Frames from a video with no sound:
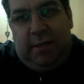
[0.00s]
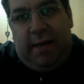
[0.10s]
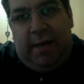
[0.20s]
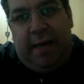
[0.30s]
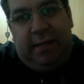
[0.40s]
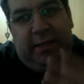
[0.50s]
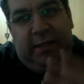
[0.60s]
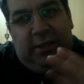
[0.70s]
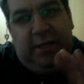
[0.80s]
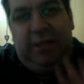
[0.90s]
and this
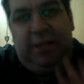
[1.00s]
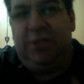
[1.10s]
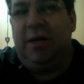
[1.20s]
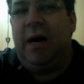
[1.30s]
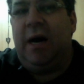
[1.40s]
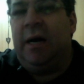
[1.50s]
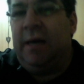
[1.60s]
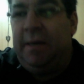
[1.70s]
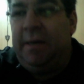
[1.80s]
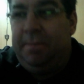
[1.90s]
thing is not
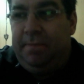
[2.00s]
haram,